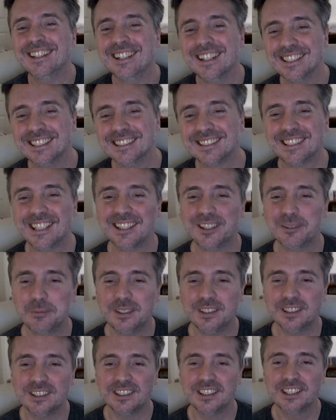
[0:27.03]
It's got to
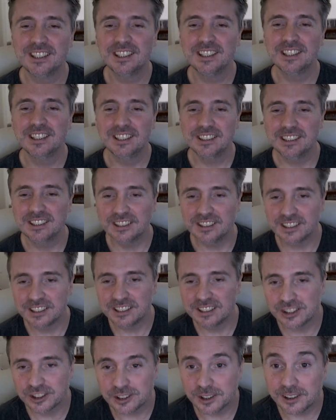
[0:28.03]
be a
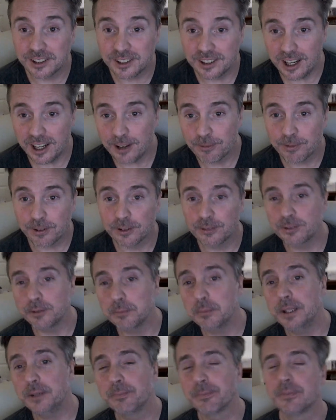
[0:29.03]
concerted effort for
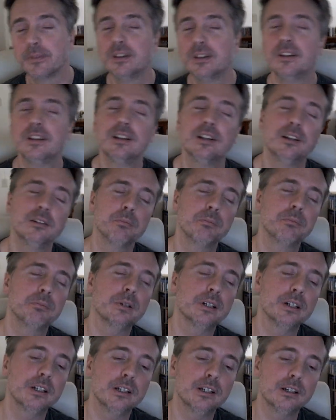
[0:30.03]
me.
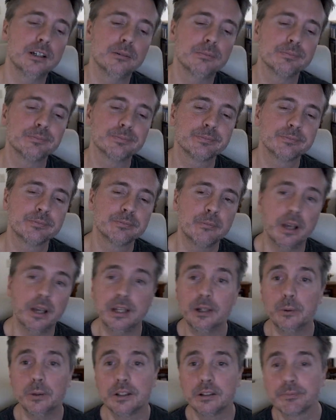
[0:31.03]
But
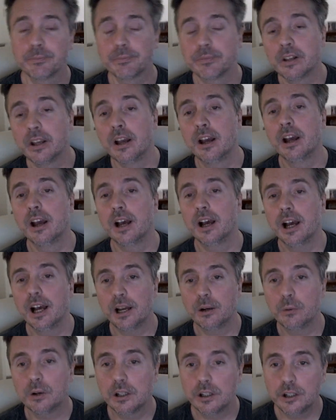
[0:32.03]
anyway,
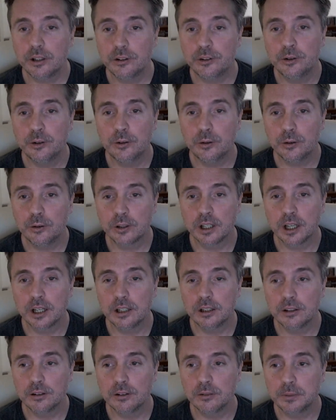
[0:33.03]
I wanted to
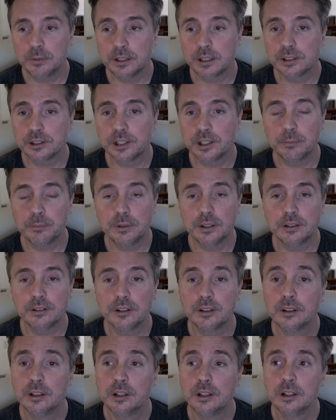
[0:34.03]
because I've
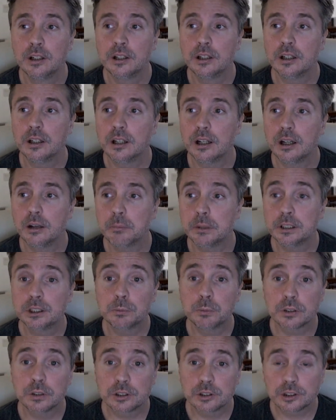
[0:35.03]
been
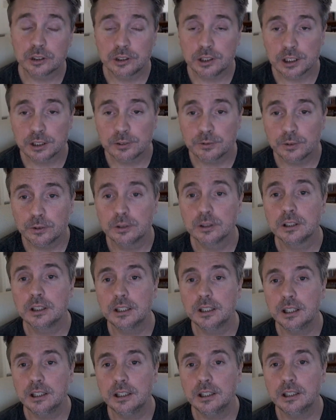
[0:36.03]
much more successful
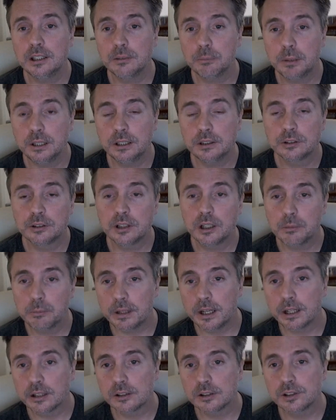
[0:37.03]
getting Patreon
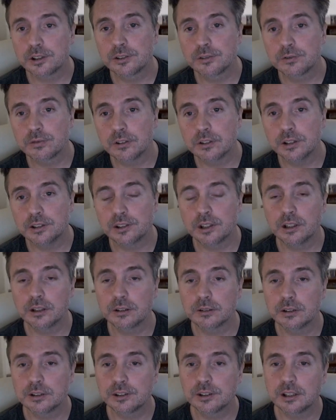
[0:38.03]
backers for this
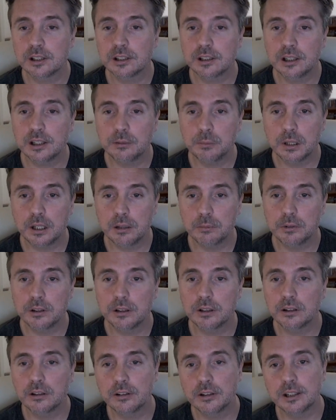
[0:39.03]
Killer Instinct
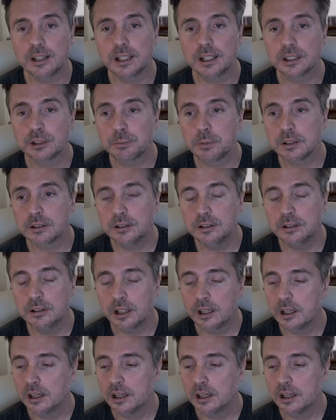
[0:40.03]
emulator than I expected.